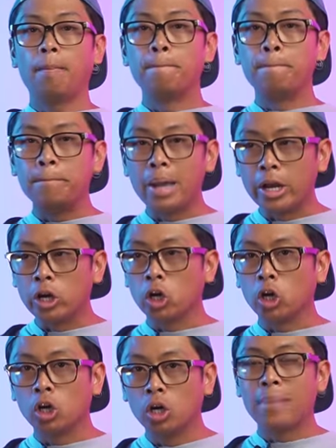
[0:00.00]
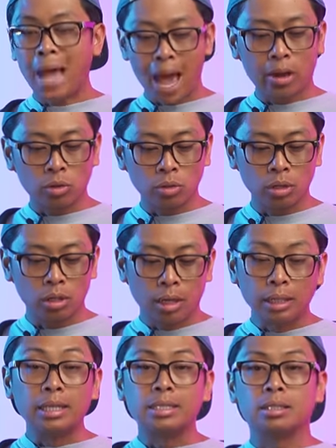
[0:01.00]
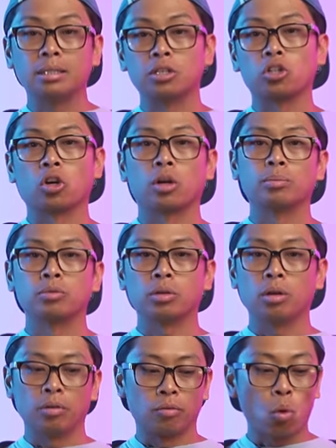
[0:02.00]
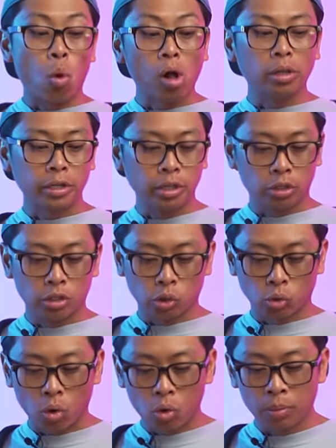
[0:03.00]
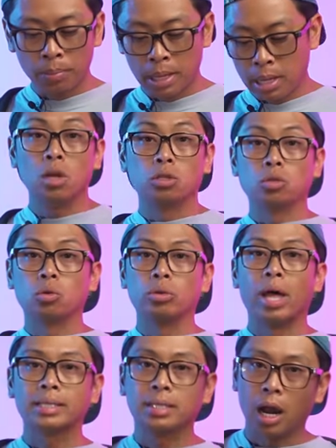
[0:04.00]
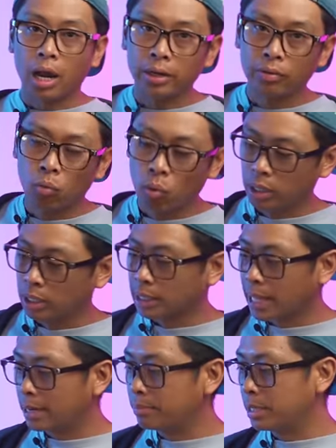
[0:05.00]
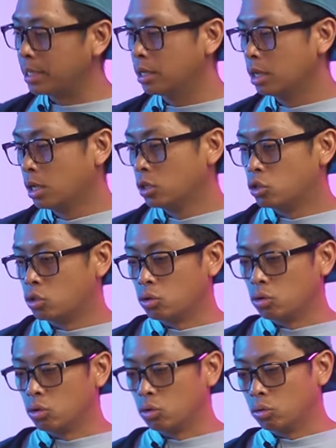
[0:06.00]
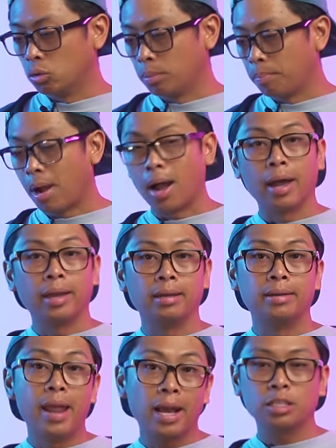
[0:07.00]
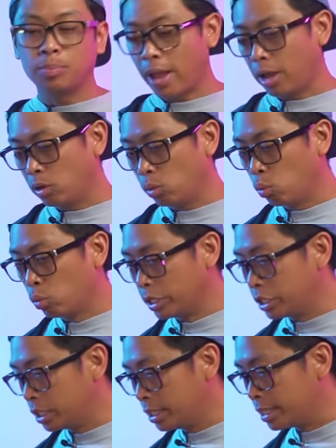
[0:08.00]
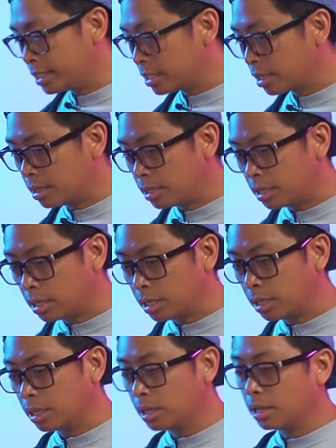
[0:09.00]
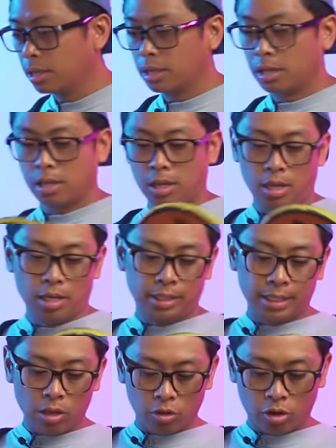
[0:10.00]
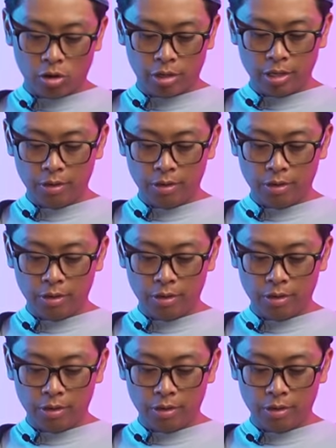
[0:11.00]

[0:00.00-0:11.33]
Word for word: a better paddle, at least in terms of quality control. So that's kind of what led me to my next paddle, which is the Selkirk